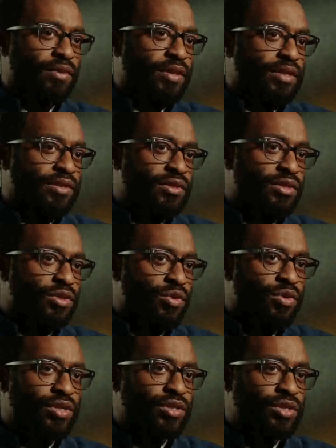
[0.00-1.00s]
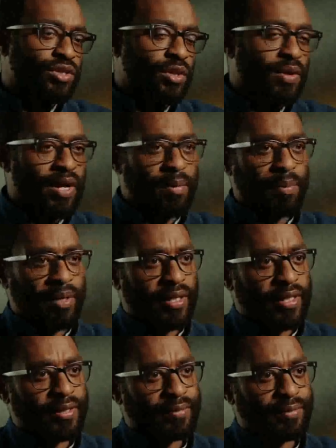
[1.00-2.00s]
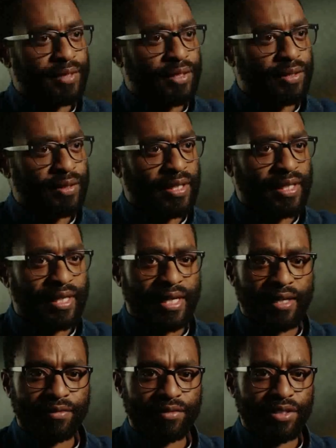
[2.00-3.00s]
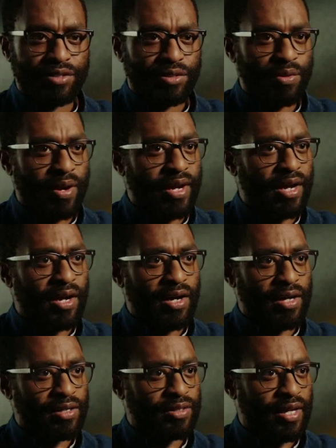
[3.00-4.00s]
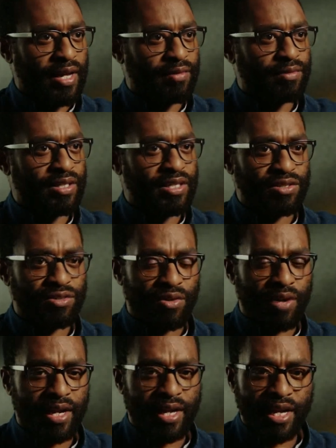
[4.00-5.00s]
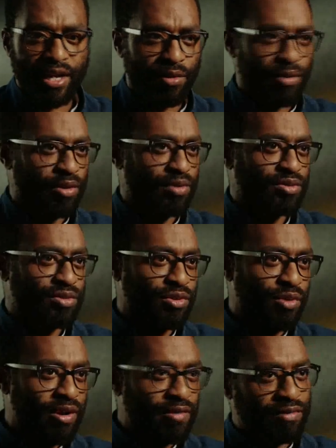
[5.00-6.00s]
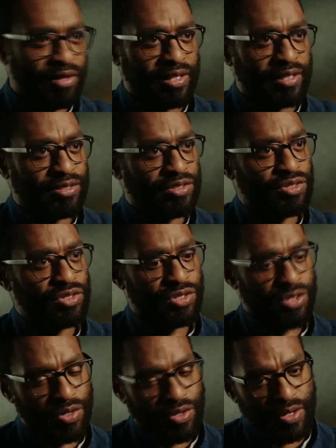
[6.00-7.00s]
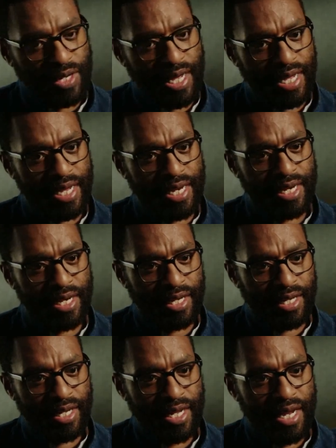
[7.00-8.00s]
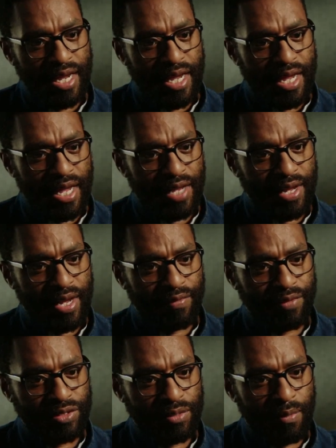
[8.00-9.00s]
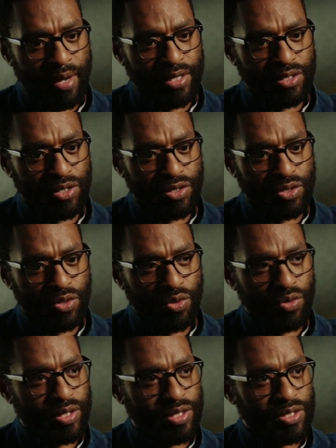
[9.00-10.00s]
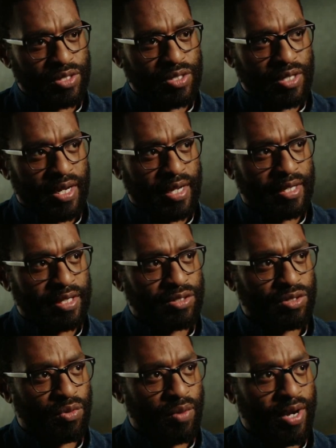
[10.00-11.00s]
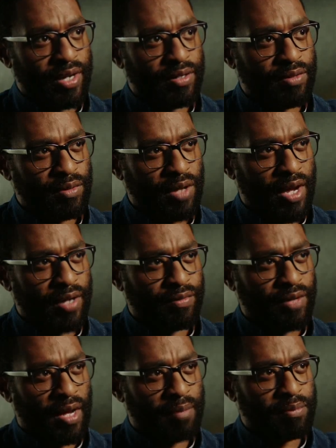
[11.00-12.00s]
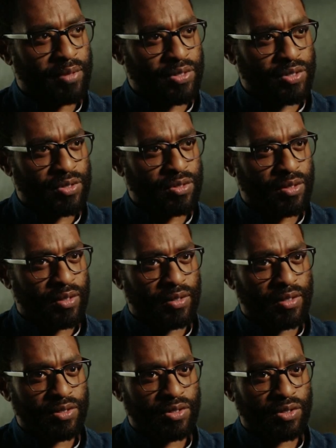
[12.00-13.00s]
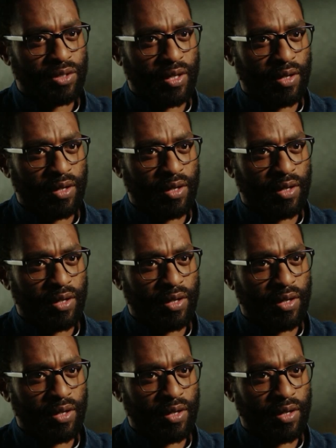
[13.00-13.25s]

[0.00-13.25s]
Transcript: These stories are so epic, and they have these great arcs. They have these great heroes, great villains, and they have these amazing stories and this great kind of compass, this